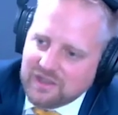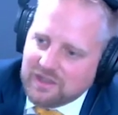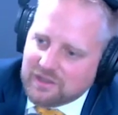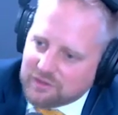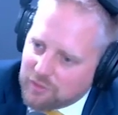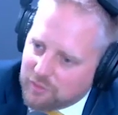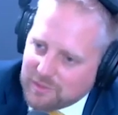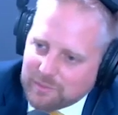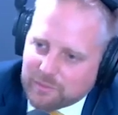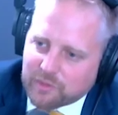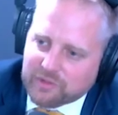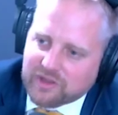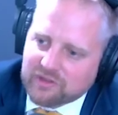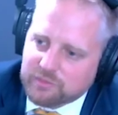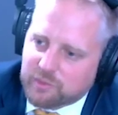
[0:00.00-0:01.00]
no
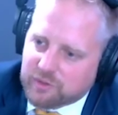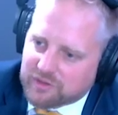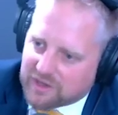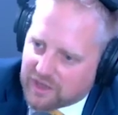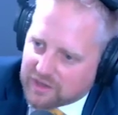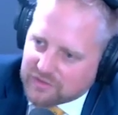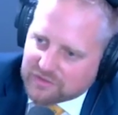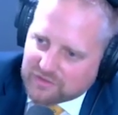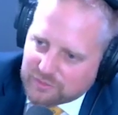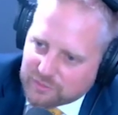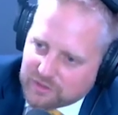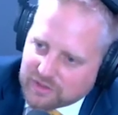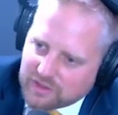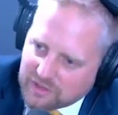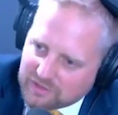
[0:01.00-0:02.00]
import-export tax. So
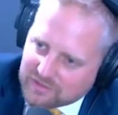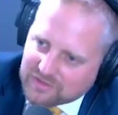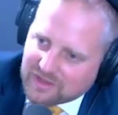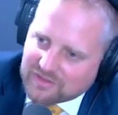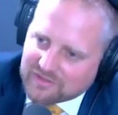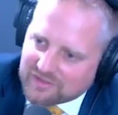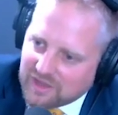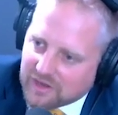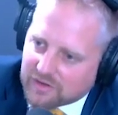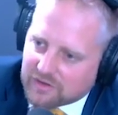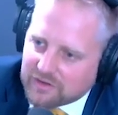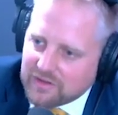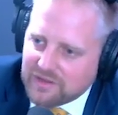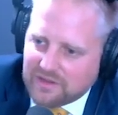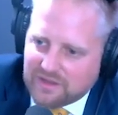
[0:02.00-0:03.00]
that's there.
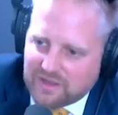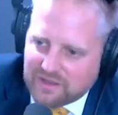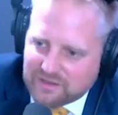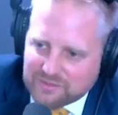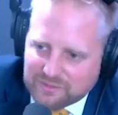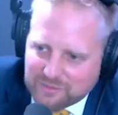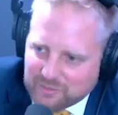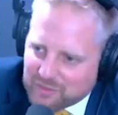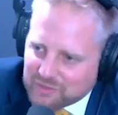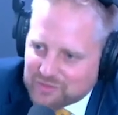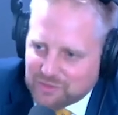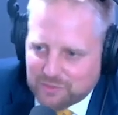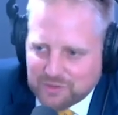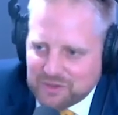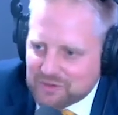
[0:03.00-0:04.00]
And
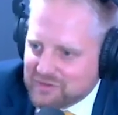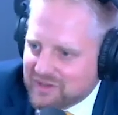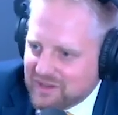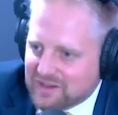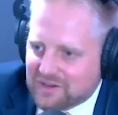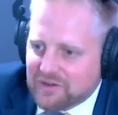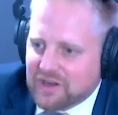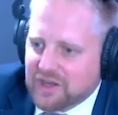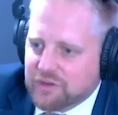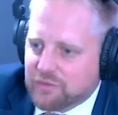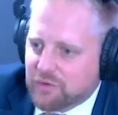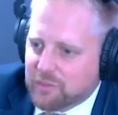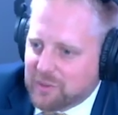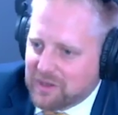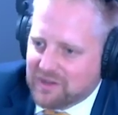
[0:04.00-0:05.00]
also, we don't take credit
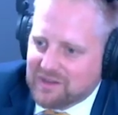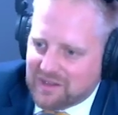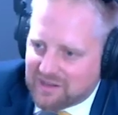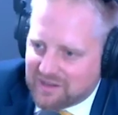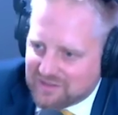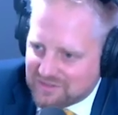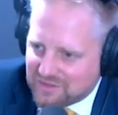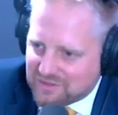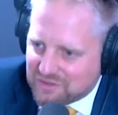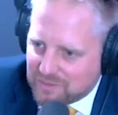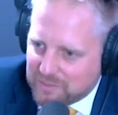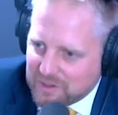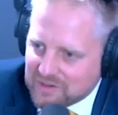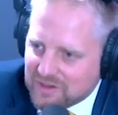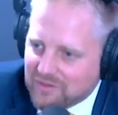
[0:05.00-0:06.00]
for building that. That's the
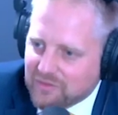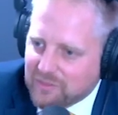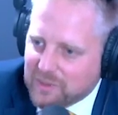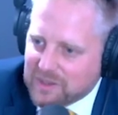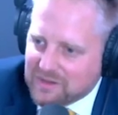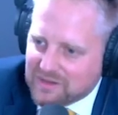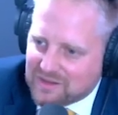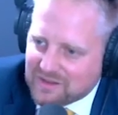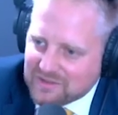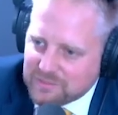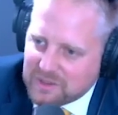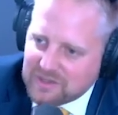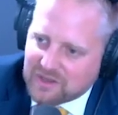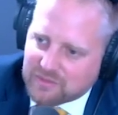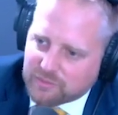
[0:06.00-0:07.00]
Serbian government that has
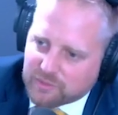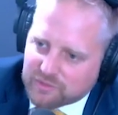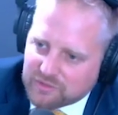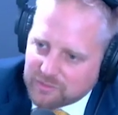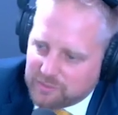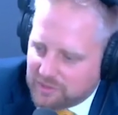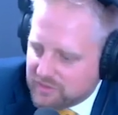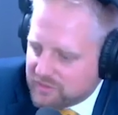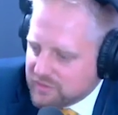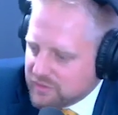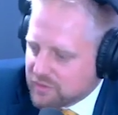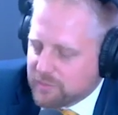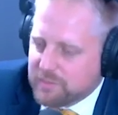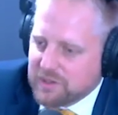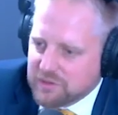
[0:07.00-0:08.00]
made that possible. The
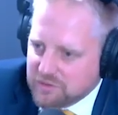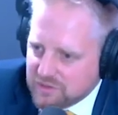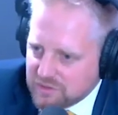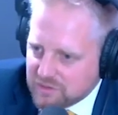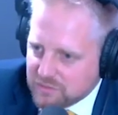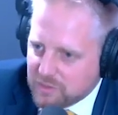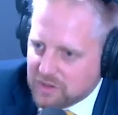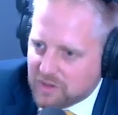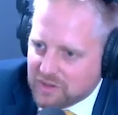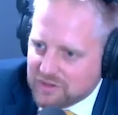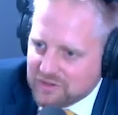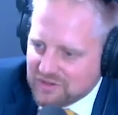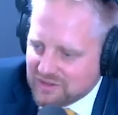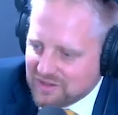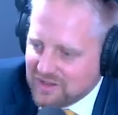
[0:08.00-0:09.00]
European Union will
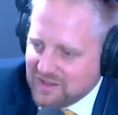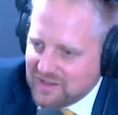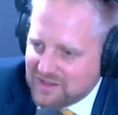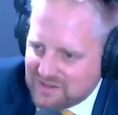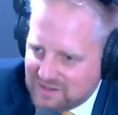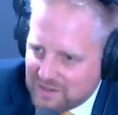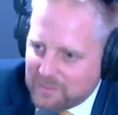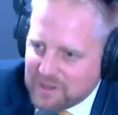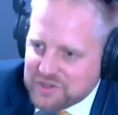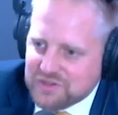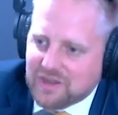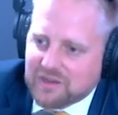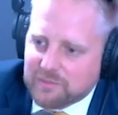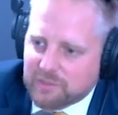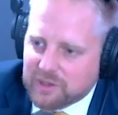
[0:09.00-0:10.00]
actually damage
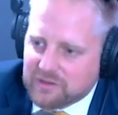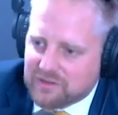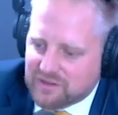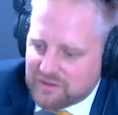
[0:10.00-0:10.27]
that. But